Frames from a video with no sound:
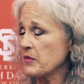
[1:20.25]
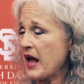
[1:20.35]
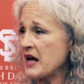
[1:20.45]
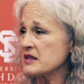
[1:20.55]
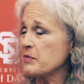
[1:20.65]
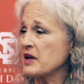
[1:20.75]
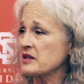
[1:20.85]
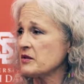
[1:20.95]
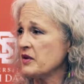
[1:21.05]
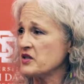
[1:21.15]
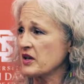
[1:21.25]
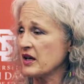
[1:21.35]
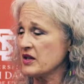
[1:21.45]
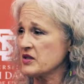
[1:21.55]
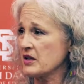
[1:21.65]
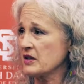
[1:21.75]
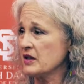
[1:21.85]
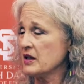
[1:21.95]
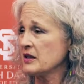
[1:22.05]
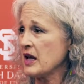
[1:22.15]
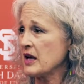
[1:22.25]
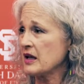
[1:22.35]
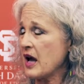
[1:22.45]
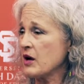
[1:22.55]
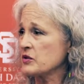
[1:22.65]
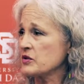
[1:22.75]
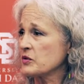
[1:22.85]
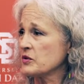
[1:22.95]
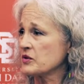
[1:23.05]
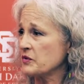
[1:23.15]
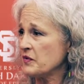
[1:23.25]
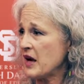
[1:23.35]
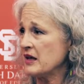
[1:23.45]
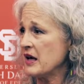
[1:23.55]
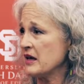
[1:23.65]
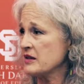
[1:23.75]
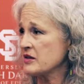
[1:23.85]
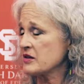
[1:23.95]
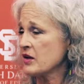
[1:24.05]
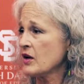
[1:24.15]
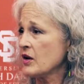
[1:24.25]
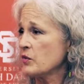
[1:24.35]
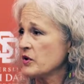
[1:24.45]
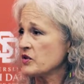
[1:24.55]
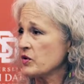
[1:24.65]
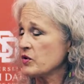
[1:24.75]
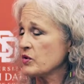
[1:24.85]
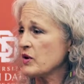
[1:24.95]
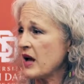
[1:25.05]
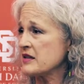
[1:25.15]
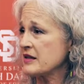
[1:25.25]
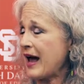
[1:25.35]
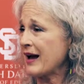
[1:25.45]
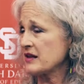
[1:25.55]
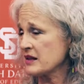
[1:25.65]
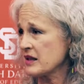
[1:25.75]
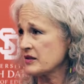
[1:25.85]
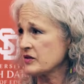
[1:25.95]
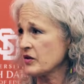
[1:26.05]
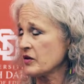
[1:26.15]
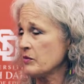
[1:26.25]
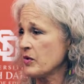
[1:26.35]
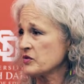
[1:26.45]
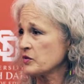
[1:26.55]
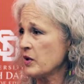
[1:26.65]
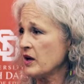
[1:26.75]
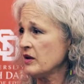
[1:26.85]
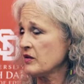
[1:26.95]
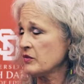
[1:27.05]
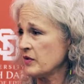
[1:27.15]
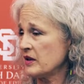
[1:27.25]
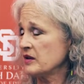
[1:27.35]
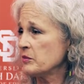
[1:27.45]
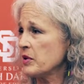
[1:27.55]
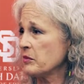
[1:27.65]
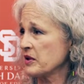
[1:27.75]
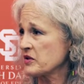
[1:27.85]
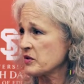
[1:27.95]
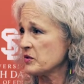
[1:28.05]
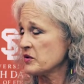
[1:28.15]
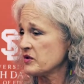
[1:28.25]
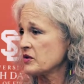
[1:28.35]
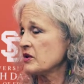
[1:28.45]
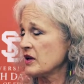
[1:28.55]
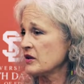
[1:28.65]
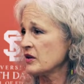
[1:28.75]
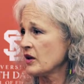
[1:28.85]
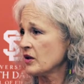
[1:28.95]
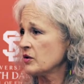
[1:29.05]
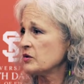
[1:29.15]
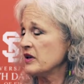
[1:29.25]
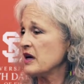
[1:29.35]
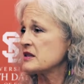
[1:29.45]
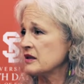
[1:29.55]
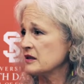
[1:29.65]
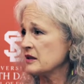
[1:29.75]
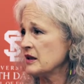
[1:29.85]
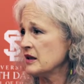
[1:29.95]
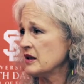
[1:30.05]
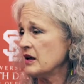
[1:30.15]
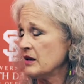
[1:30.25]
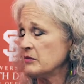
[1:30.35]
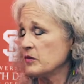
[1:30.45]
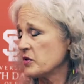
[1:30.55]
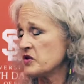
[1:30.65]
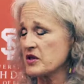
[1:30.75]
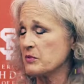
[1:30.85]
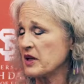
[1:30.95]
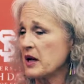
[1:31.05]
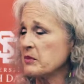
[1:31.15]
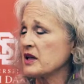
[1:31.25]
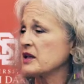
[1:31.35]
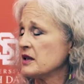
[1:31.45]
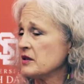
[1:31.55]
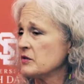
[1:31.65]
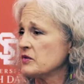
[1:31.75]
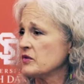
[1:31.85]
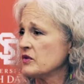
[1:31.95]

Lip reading: aspects of education, like how schools are financed, who has access to the most well-funded public schools and who doesn't. But I'm not going to